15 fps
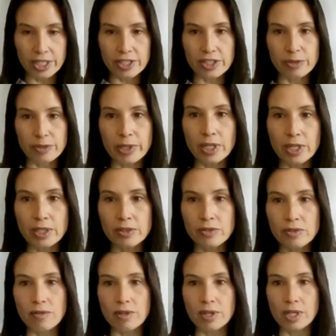because
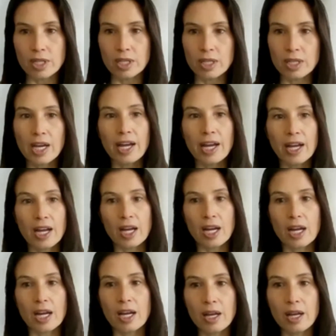the
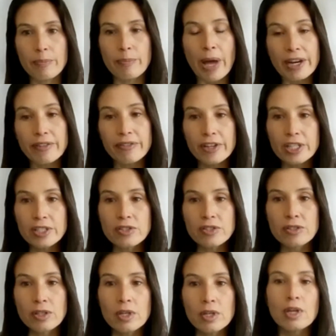benefits
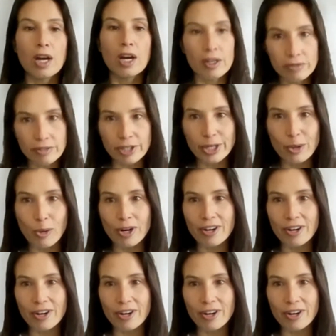of REE corner and